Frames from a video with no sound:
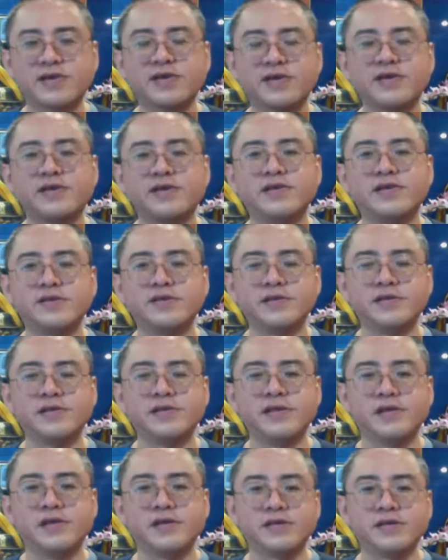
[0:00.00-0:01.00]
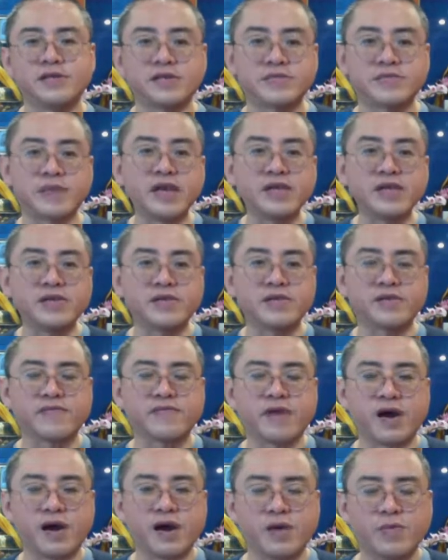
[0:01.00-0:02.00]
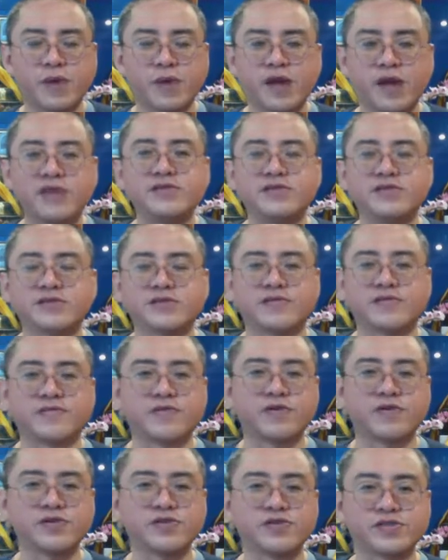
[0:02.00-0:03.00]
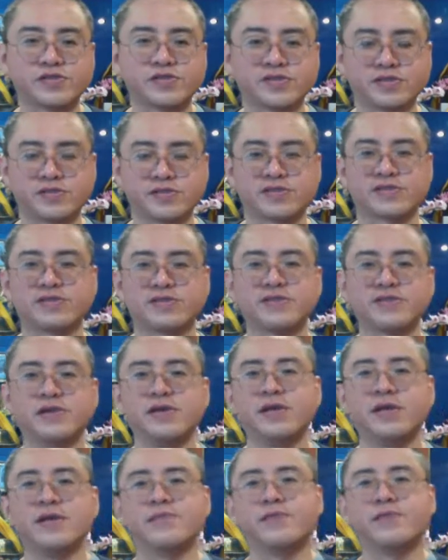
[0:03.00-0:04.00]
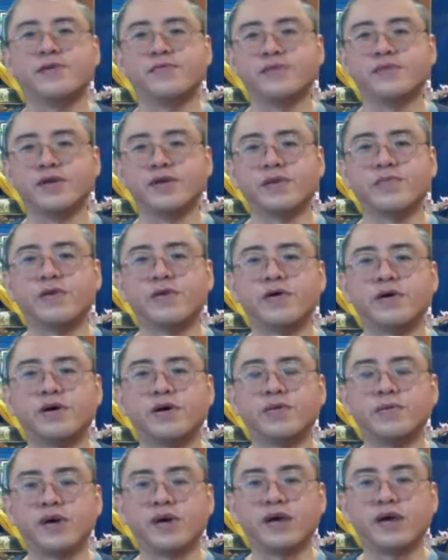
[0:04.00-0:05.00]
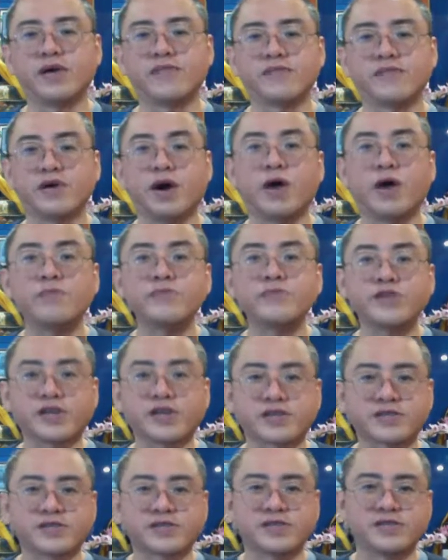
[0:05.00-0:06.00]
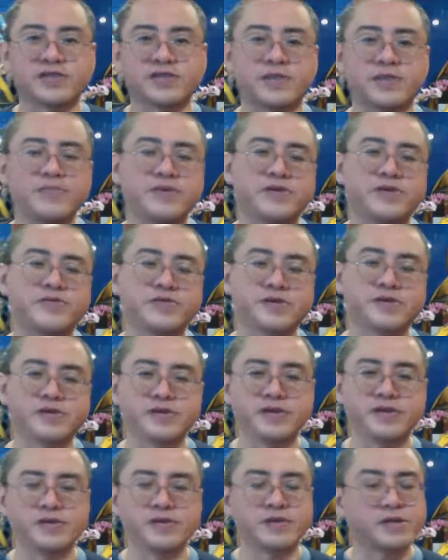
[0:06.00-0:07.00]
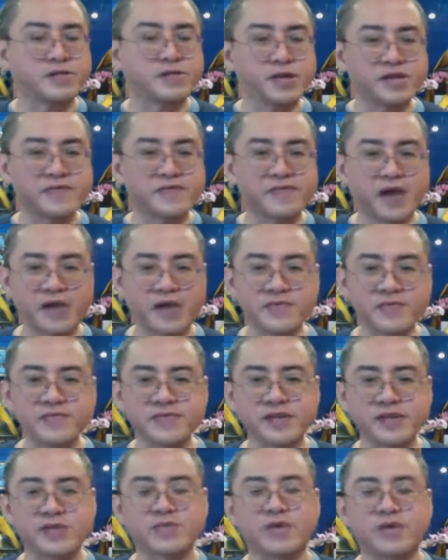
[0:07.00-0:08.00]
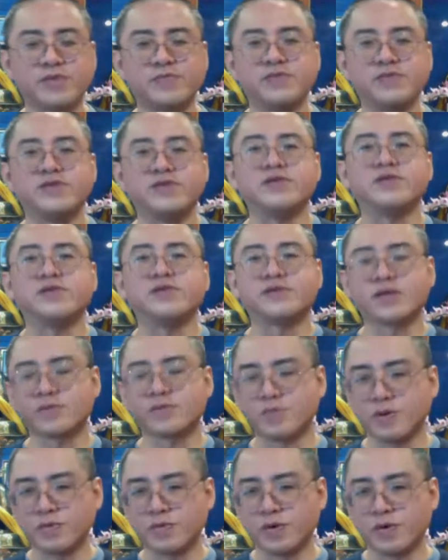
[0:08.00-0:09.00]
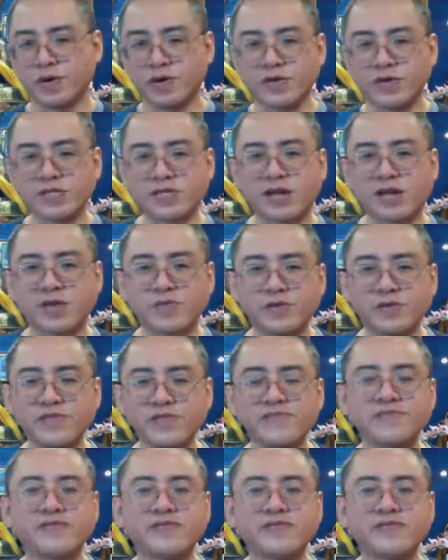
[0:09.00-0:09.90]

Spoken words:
in the space of our awareness, of consciousness. We are more aware of the objects that is appearing in it. And that's fine. That's what we all start with.